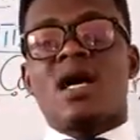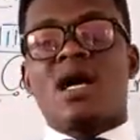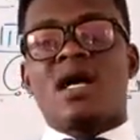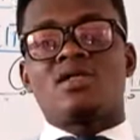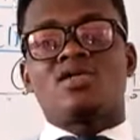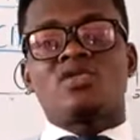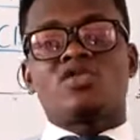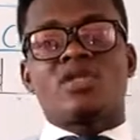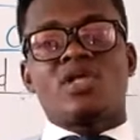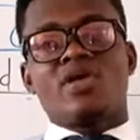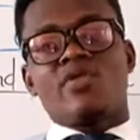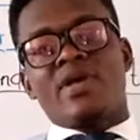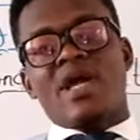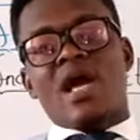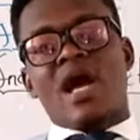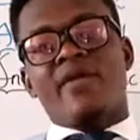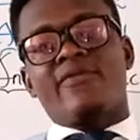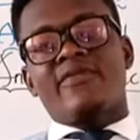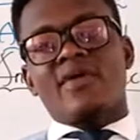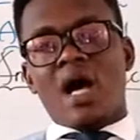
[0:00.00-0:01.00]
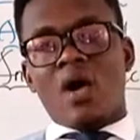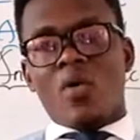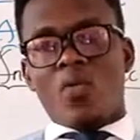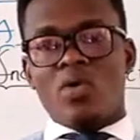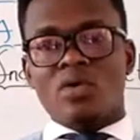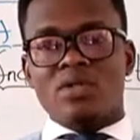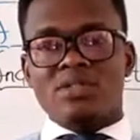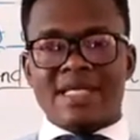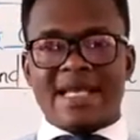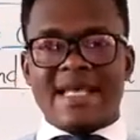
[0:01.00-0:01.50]
And today we have our
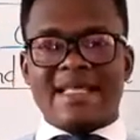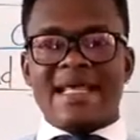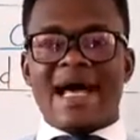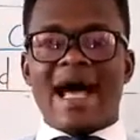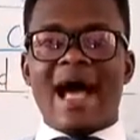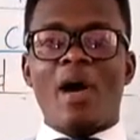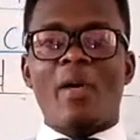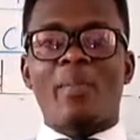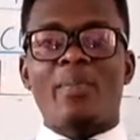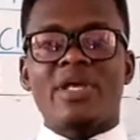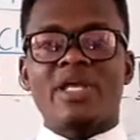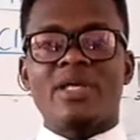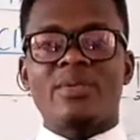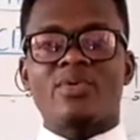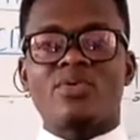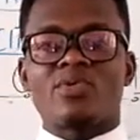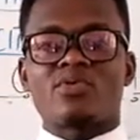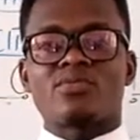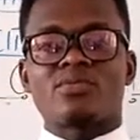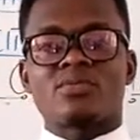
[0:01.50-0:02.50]
word and our people.